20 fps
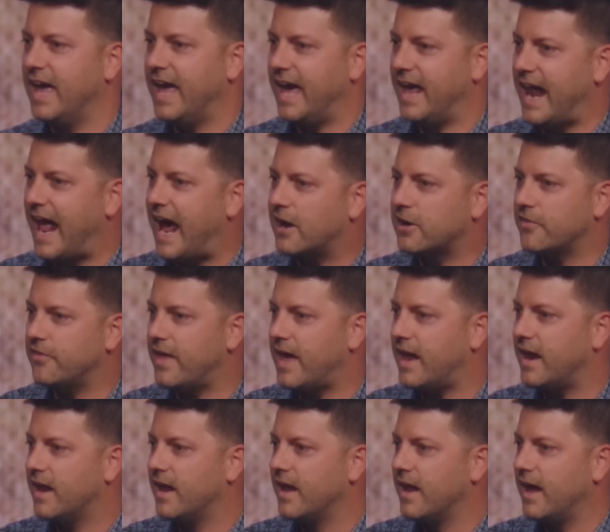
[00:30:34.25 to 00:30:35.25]
And how did
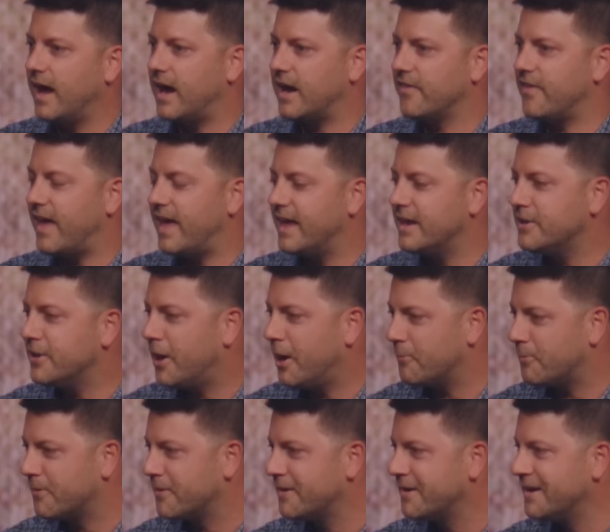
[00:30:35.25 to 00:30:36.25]
that how did that end
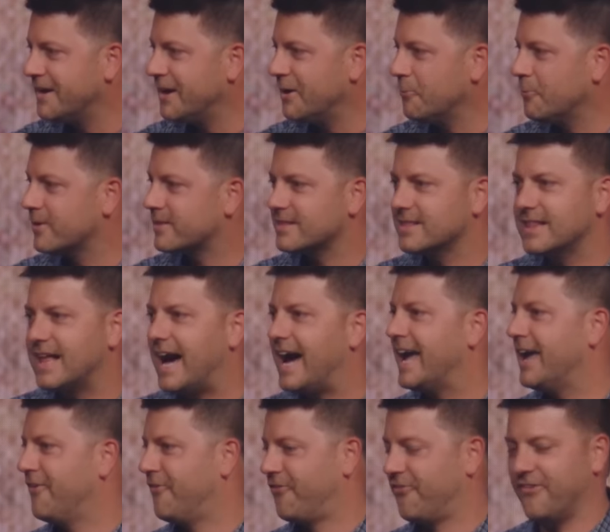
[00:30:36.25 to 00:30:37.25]
up? With
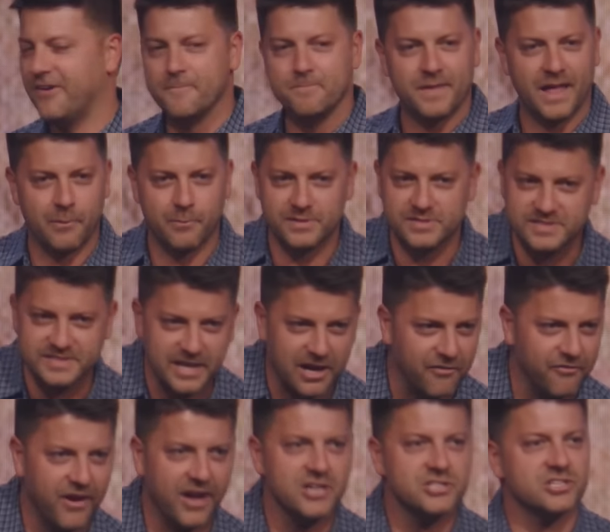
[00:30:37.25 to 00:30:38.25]
life and with
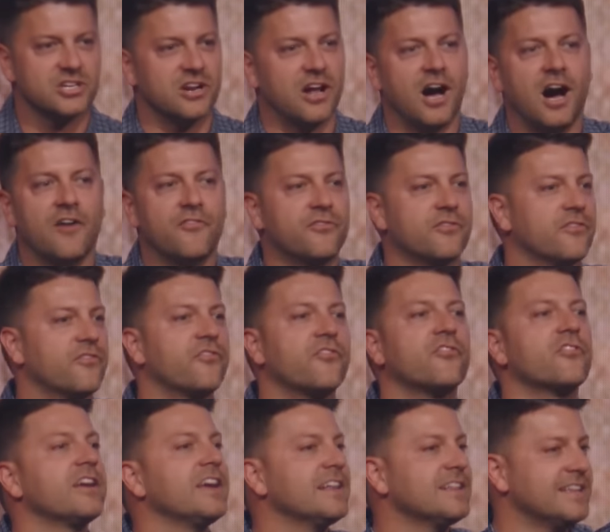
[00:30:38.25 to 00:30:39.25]
salvation offered
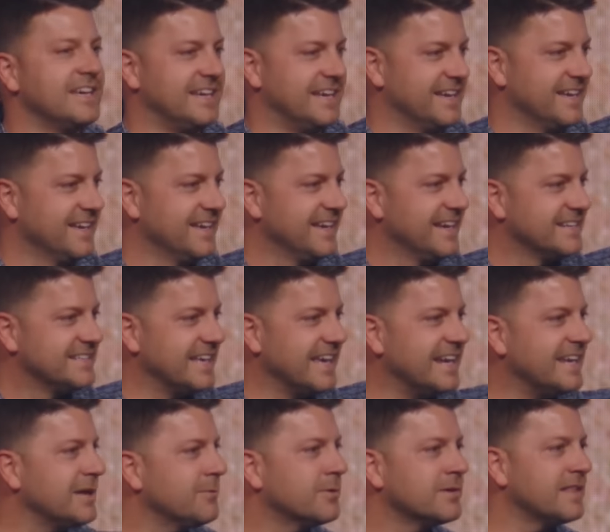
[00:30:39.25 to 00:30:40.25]
freely to
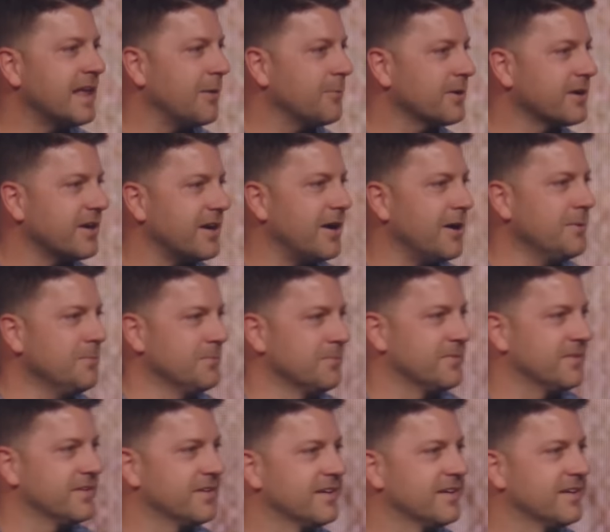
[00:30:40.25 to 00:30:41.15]
anyone that would come.